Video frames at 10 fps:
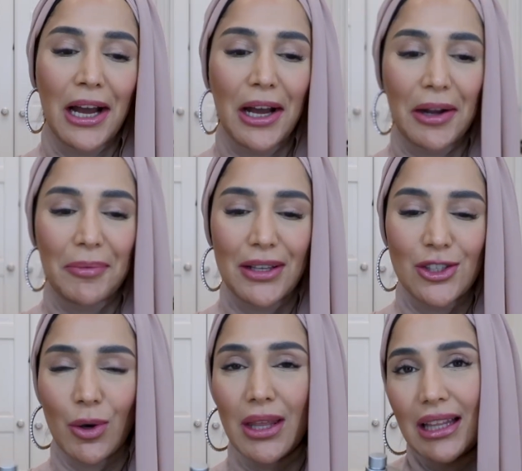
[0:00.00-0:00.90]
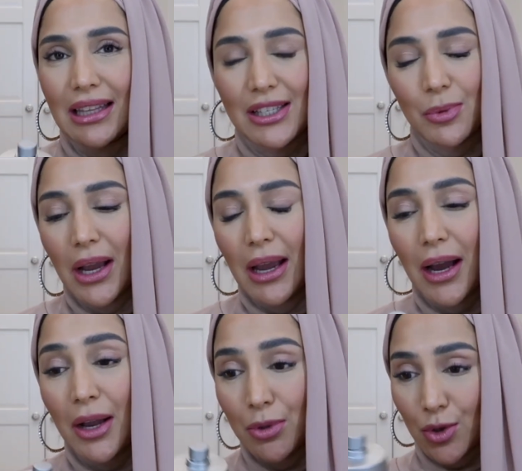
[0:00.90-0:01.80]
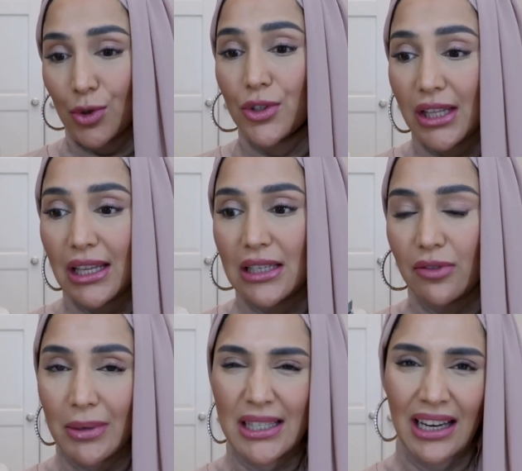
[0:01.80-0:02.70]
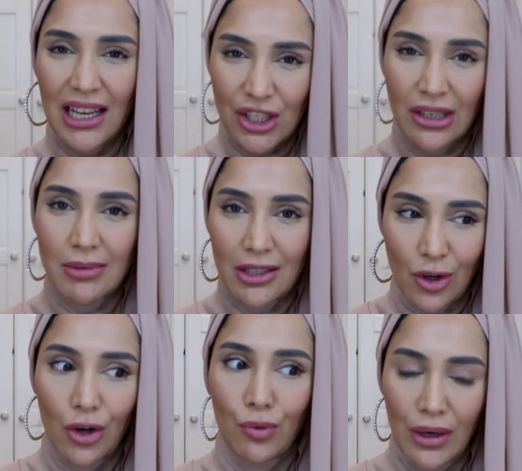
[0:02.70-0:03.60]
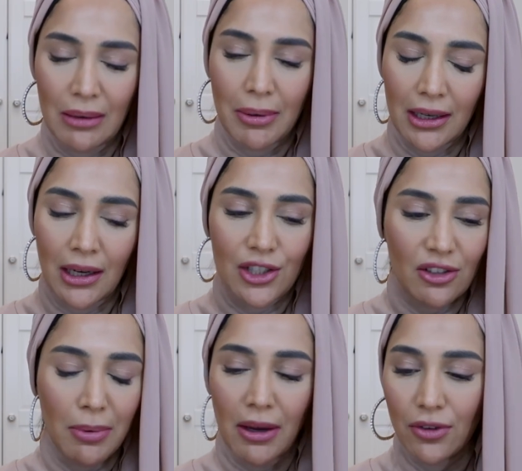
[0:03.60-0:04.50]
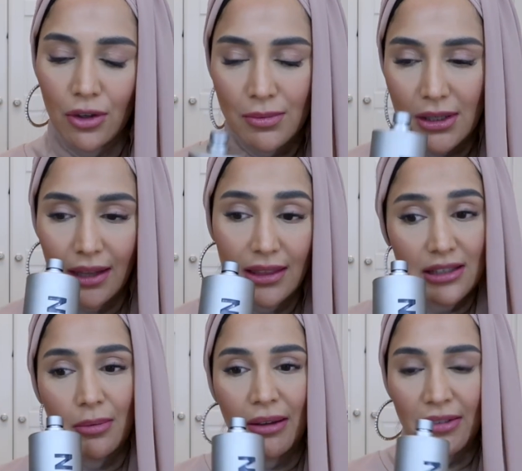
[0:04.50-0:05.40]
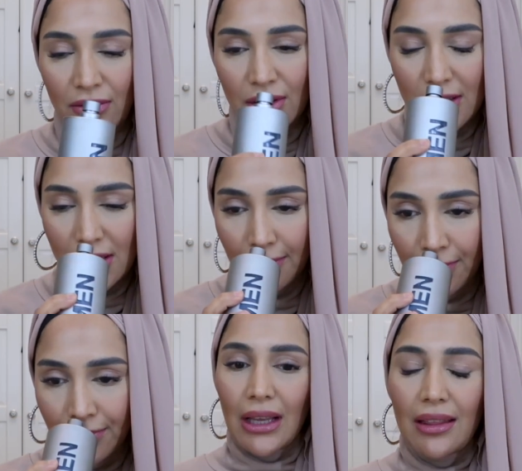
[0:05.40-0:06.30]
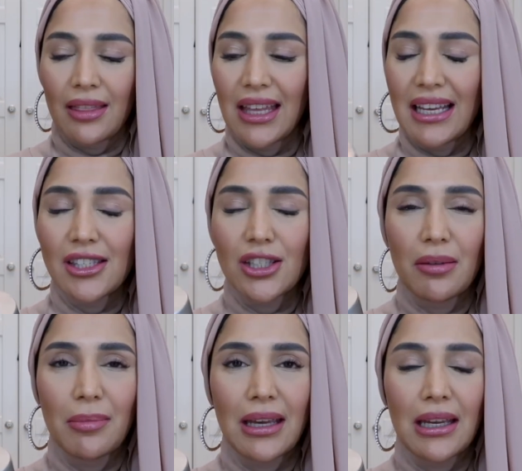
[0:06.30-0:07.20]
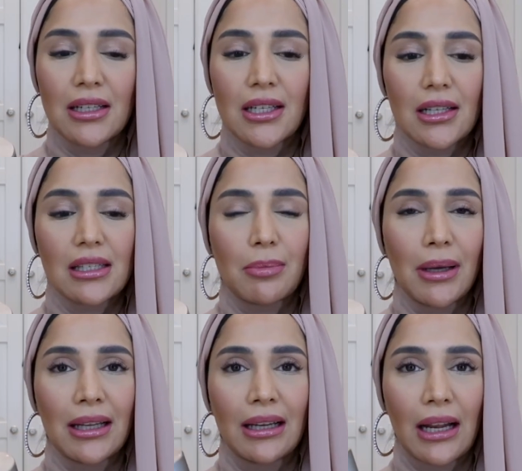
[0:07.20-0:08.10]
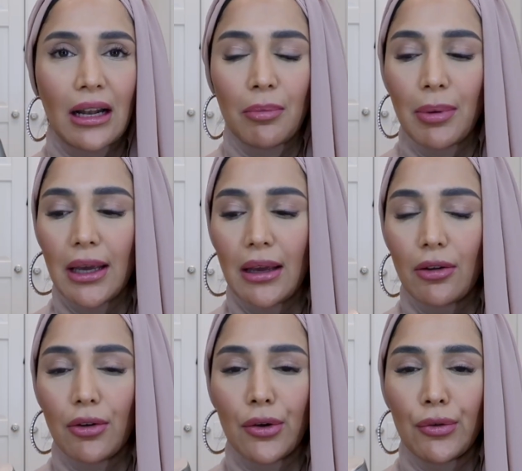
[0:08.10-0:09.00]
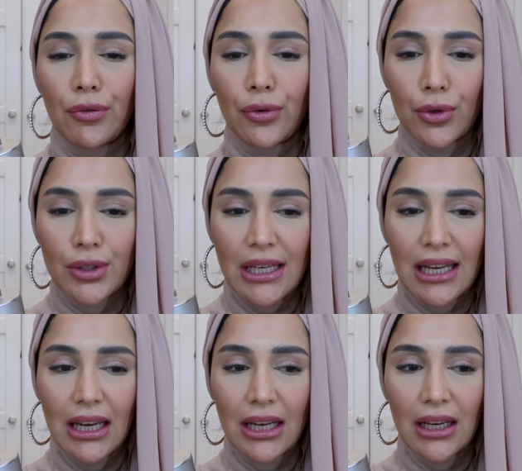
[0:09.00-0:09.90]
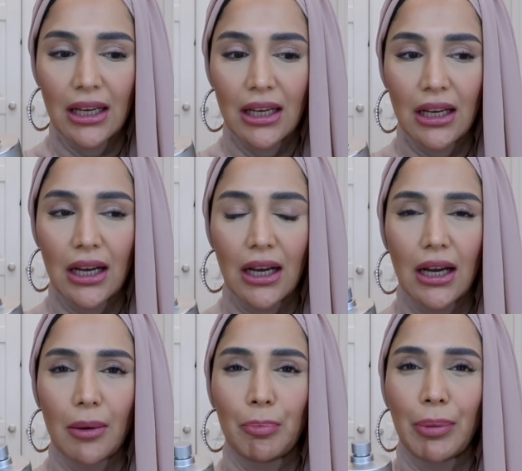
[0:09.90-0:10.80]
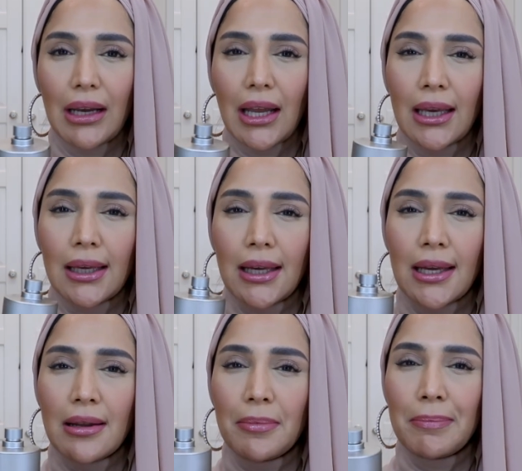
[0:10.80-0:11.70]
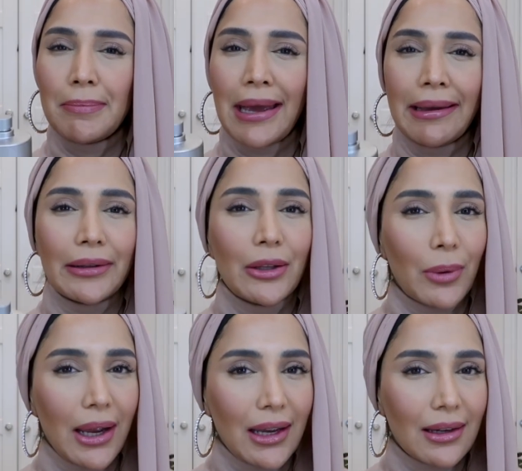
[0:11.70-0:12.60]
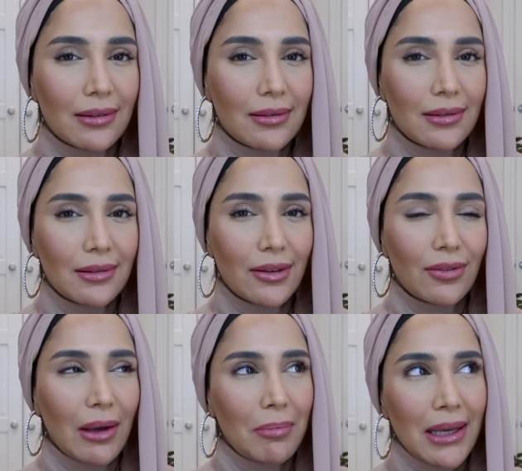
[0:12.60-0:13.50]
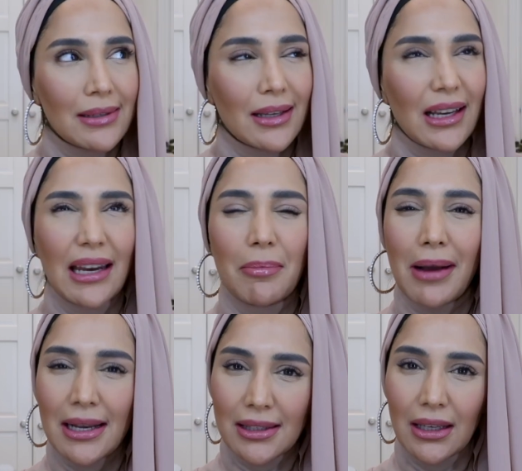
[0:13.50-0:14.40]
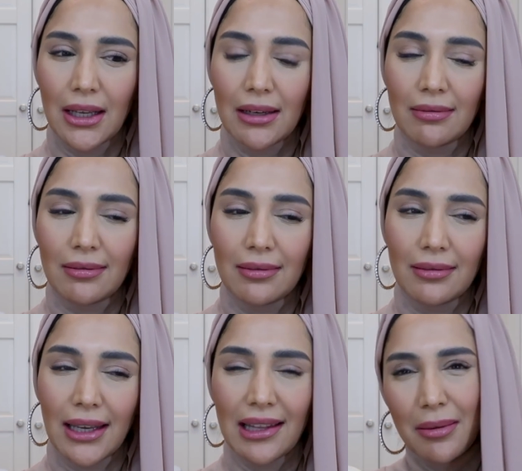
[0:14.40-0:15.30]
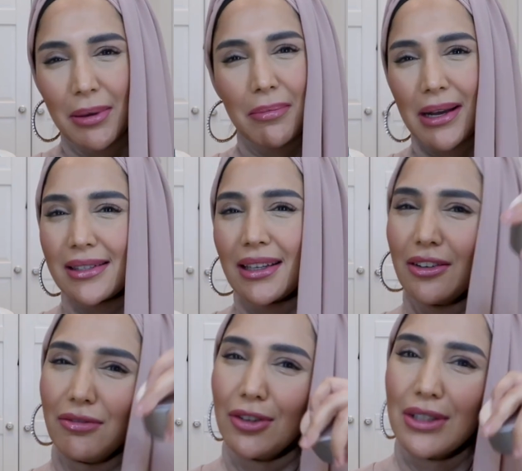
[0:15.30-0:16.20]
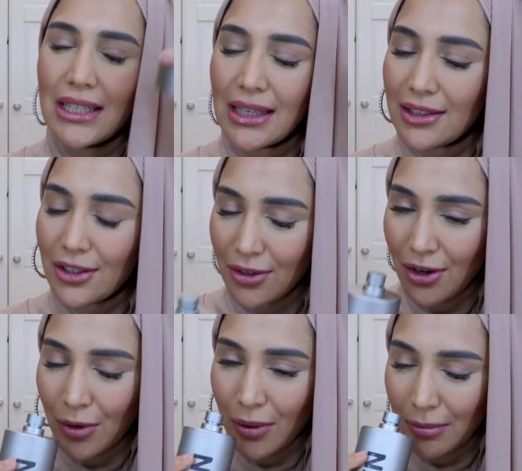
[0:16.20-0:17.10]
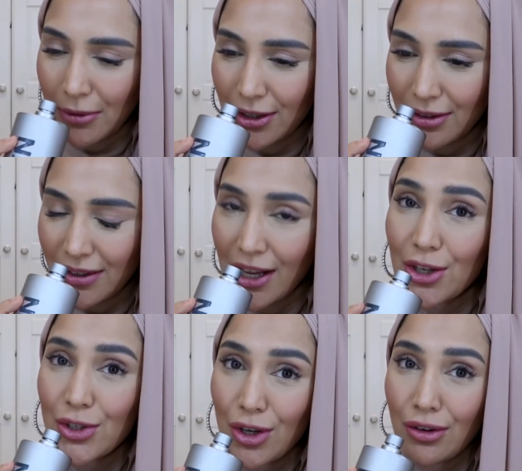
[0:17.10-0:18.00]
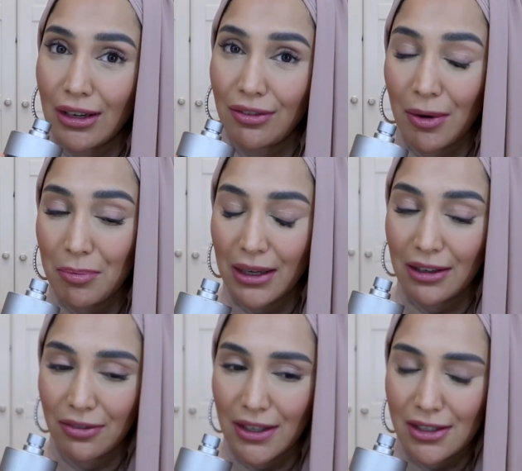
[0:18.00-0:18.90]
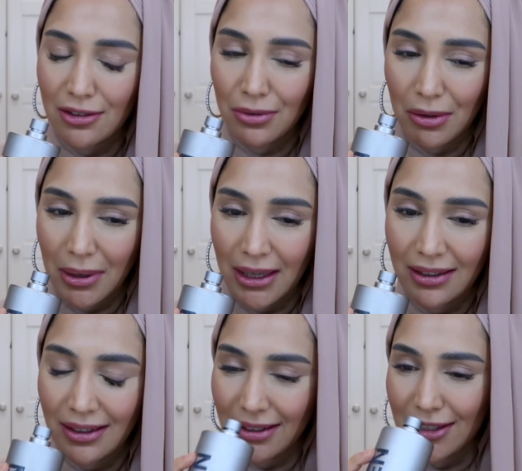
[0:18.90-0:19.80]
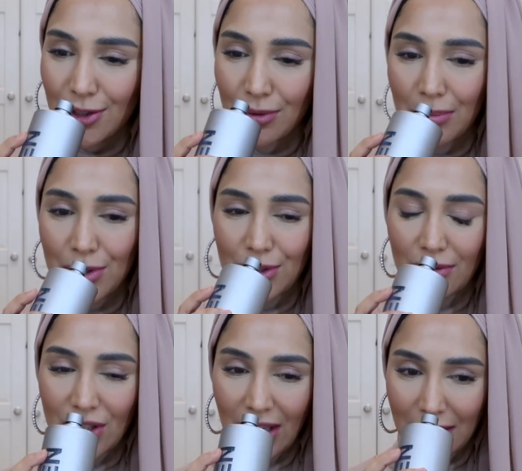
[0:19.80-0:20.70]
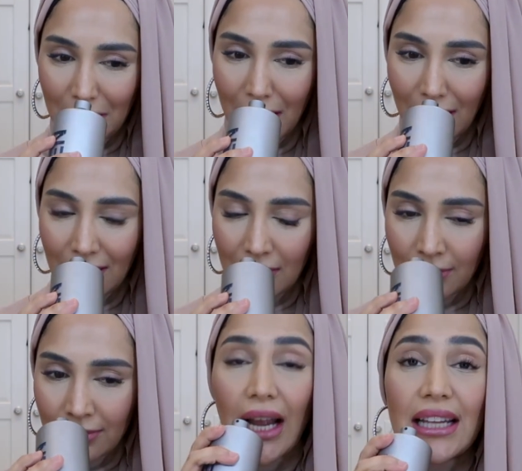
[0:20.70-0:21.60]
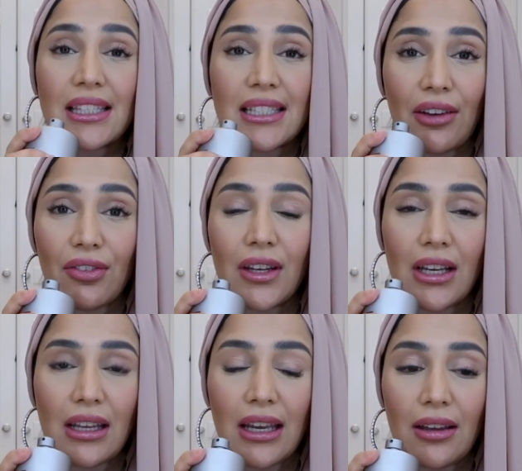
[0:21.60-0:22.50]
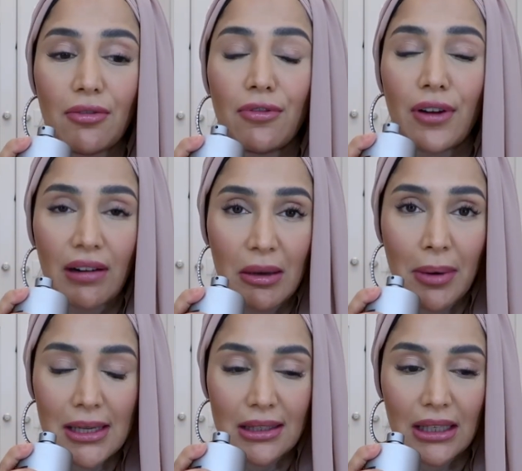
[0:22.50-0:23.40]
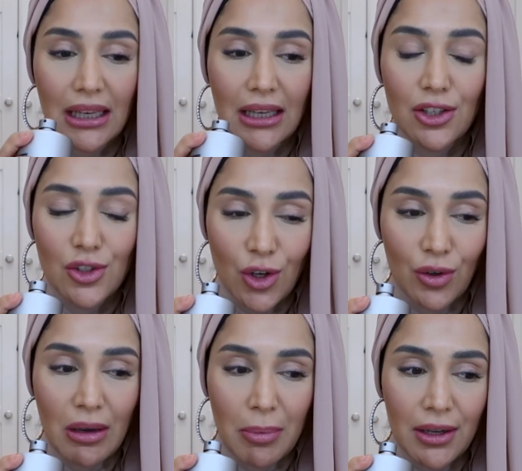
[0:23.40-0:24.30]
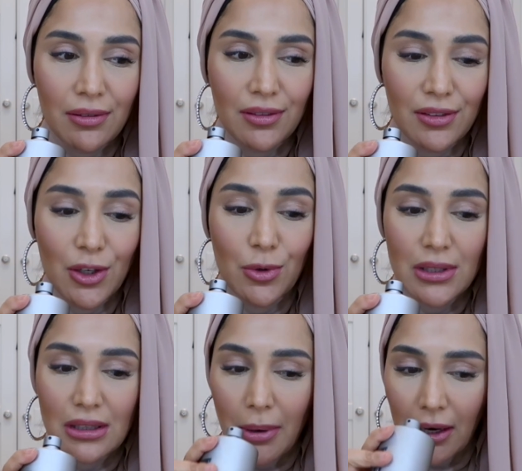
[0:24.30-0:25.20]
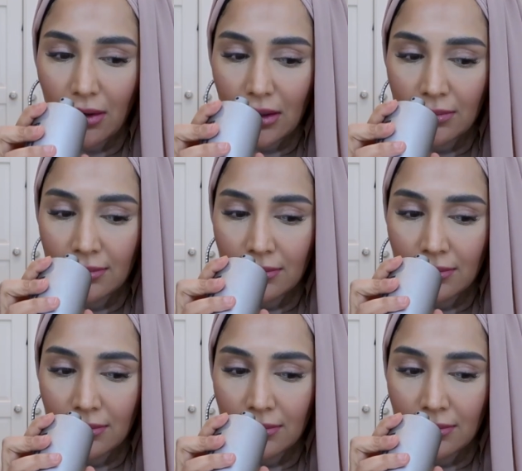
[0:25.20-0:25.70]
And so I think that's why I was drawn to these from his collection. Hubsy's got a really big collection of perfumes, and these are my favourites. This, to me, does smell a little bit fruity, but like in a male way, if that makes sense. Like in a masculine. Can there be a masculine fruity? I don't know. I'm kind of sorry if I'm being offensive with my descriptions of gender, but it's definitely very musky. Sorry about the noise in the background.